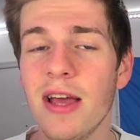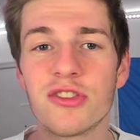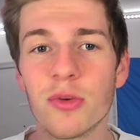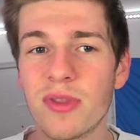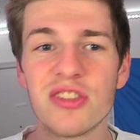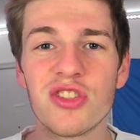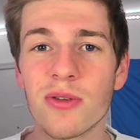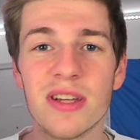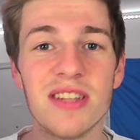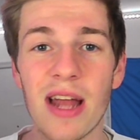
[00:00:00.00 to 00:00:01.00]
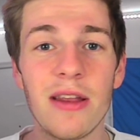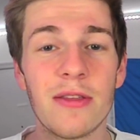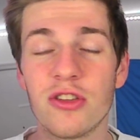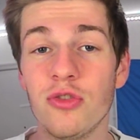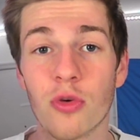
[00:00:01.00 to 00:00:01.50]
So this year isn't
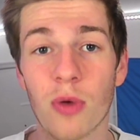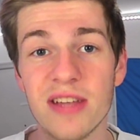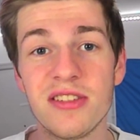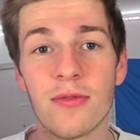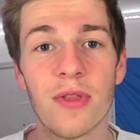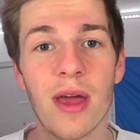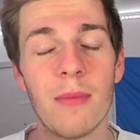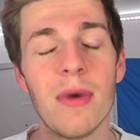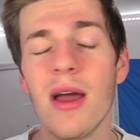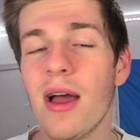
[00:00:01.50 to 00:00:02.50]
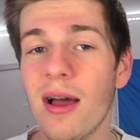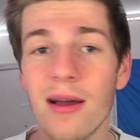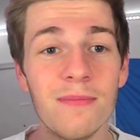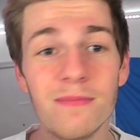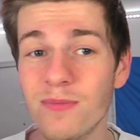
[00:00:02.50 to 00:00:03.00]
anything too crazy for them.
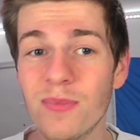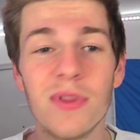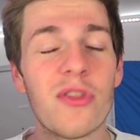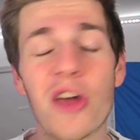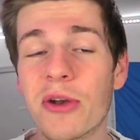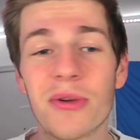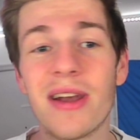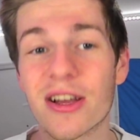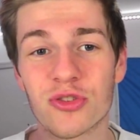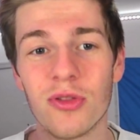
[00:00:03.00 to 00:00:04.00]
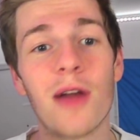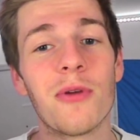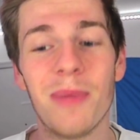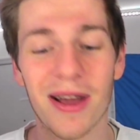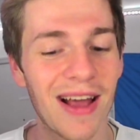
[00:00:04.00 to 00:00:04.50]
Thunder get an extra lottery
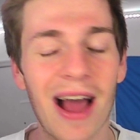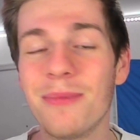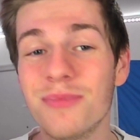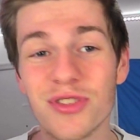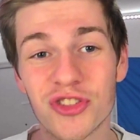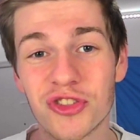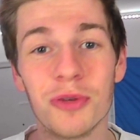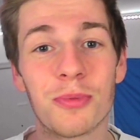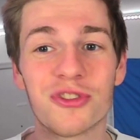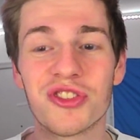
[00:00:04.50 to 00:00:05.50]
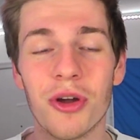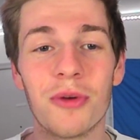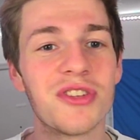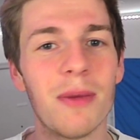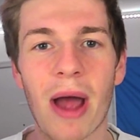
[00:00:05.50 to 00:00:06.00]
pick. I'm super
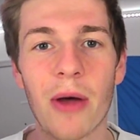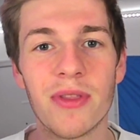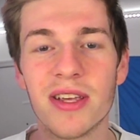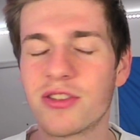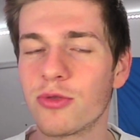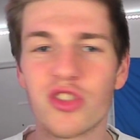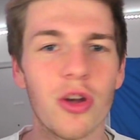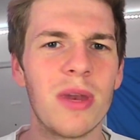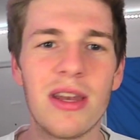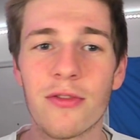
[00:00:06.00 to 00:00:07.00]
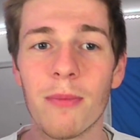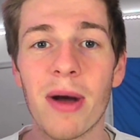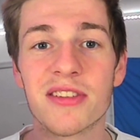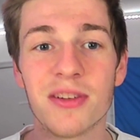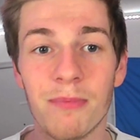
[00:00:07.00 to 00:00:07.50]
stoked about this. There's so many different
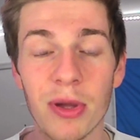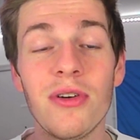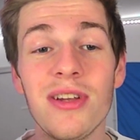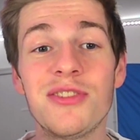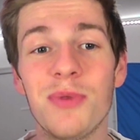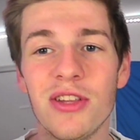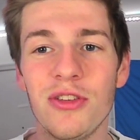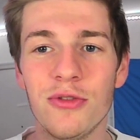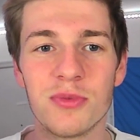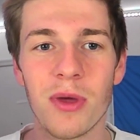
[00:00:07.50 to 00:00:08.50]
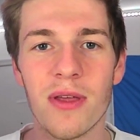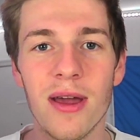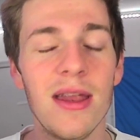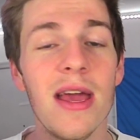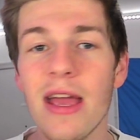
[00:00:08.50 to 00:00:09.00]
possibilities we can use with it.